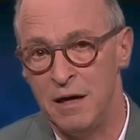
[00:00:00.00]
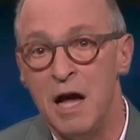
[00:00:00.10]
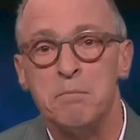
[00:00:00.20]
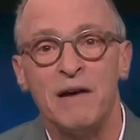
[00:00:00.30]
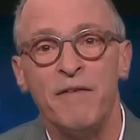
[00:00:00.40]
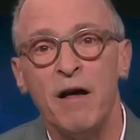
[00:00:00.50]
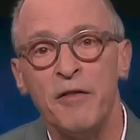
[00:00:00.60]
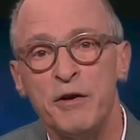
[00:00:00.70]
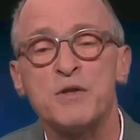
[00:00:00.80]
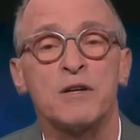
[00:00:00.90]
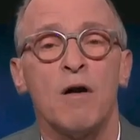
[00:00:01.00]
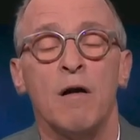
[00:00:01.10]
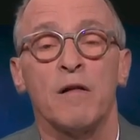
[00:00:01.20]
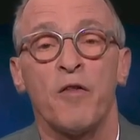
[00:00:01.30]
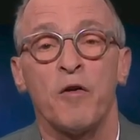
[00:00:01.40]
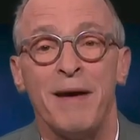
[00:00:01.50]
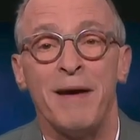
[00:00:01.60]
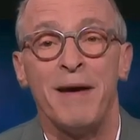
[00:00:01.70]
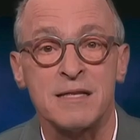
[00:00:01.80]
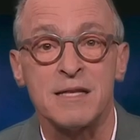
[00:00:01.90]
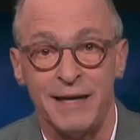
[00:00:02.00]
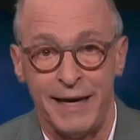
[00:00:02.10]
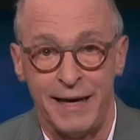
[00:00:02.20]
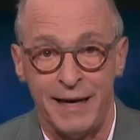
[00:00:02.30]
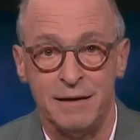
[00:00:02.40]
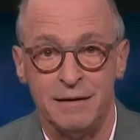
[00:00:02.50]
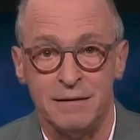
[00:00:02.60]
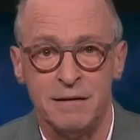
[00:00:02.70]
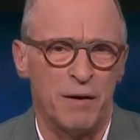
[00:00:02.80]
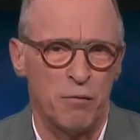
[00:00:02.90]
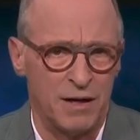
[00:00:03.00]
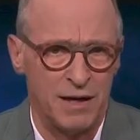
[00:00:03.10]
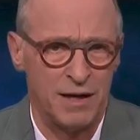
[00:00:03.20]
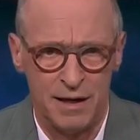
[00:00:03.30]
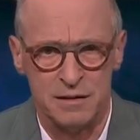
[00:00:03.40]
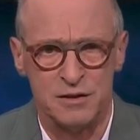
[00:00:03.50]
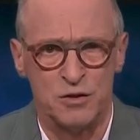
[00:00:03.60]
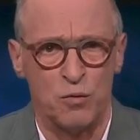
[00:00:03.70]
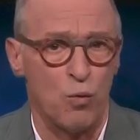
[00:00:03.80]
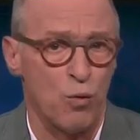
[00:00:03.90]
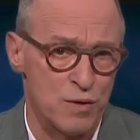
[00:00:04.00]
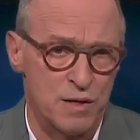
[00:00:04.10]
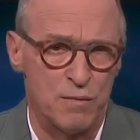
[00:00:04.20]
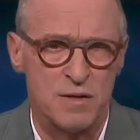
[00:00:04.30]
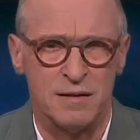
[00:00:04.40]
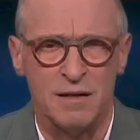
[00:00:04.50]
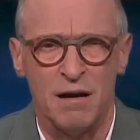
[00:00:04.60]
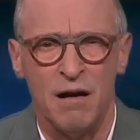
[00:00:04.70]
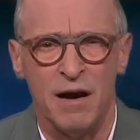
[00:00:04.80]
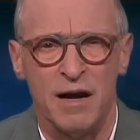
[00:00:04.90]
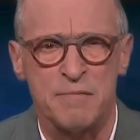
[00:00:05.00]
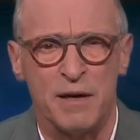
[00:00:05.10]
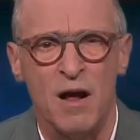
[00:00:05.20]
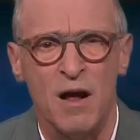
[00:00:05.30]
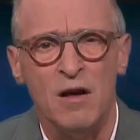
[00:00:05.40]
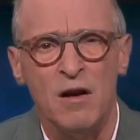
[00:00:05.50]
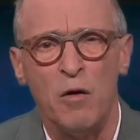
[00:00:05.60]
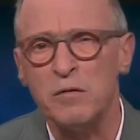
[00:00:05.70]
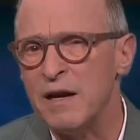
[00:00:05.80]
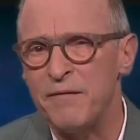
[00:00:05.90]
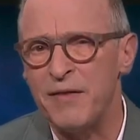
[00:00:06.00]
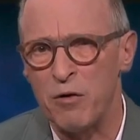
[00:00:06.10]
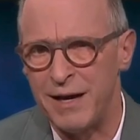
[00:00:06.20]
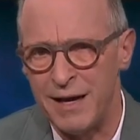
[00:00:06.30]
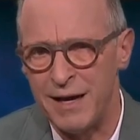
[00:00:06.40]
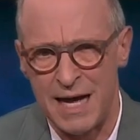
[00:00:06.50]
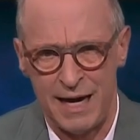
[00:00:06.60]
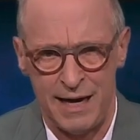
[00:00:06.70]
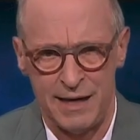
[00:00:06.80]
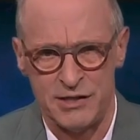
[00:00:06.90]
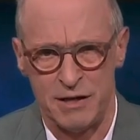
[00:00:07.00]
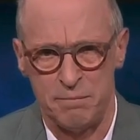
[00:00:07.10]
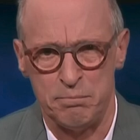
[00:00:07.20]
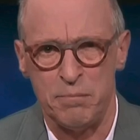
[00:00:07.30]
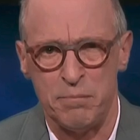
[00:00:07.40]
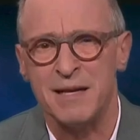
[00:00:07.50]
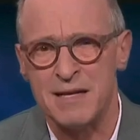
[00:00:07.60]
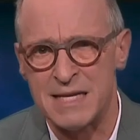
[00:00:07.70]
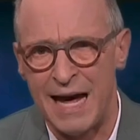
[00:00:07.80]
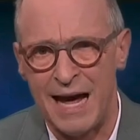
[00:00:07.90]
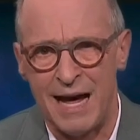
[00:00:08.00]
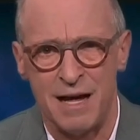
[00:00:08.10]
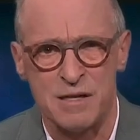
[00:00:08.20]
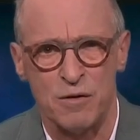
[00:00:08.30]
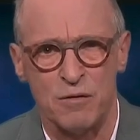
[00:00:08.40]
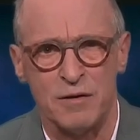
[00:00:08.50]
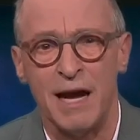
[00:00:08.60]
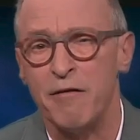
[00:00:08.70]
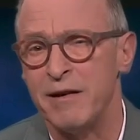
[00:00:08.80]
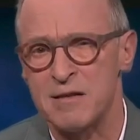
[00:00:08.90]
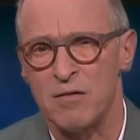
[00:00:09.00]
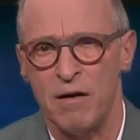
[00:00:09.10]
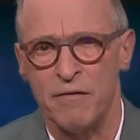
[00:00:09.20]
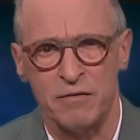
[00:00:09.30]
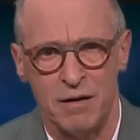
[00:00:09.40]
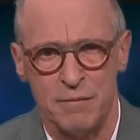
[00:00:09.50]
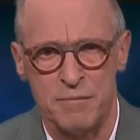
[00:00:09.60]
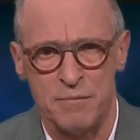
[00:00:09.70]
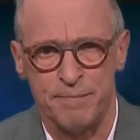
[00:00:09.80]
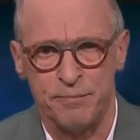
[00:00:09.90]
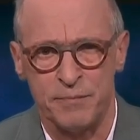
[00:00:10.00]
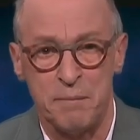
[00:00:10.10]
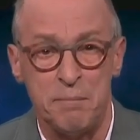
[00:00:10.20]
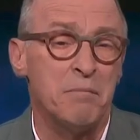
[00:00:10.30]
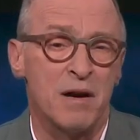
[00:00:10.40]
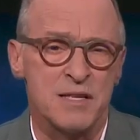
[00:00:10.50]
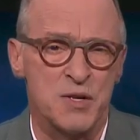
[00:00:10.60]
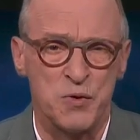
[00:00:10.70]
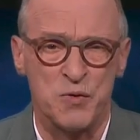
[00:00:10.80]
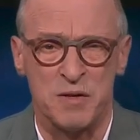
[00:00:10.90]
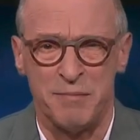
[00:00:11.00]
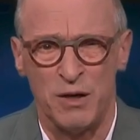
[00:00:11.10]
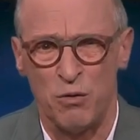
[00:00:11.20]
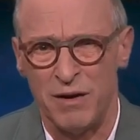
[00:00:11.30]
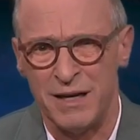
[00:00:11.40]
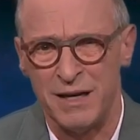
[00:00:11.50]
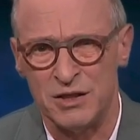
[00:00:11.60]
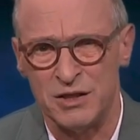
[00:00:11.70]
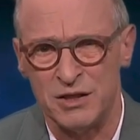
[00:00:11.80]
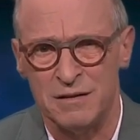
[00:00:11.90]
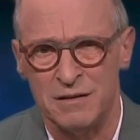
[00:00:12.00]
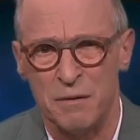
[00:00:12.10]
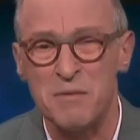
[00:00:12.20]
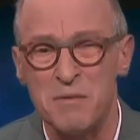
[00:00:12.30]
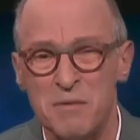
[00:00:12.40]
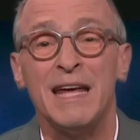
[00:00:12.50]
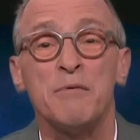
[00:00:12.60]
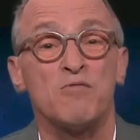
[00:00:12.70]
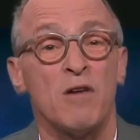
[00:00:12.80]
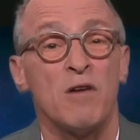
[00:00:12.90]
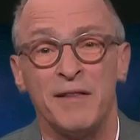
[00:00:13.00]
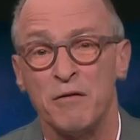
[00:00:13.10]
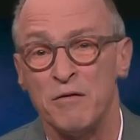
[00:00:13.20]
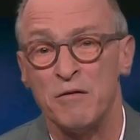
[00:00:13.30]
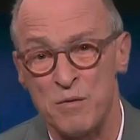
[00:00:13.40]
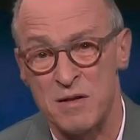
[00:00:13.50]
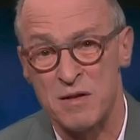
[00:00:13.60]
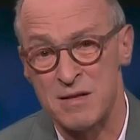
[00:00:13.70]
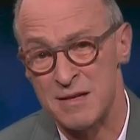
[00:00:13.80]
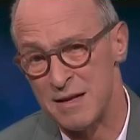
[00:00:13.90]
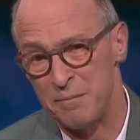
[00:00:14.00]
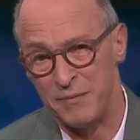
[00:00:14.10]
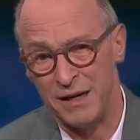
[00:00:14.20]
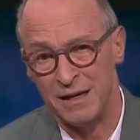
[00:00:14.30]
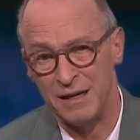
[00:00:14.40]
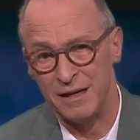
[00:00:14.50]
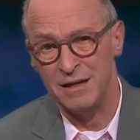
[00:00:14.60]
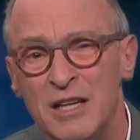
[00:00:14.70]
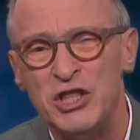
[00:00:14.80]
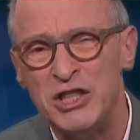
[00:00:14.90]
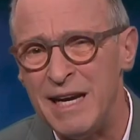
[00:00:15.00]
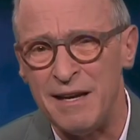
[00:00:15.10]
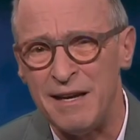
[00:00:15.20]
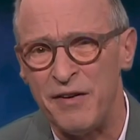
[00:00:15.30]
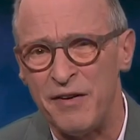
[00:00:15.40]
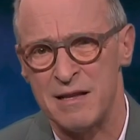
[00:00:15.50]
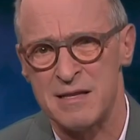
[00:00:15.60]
My father used to call other men sonny. Not if they were kids or wore suits and ties, but only if they were his age and pumped his gas or carried his golf clubs. It made my sisters and me cringe. It was like he was rubbing their noses in something. Chief had a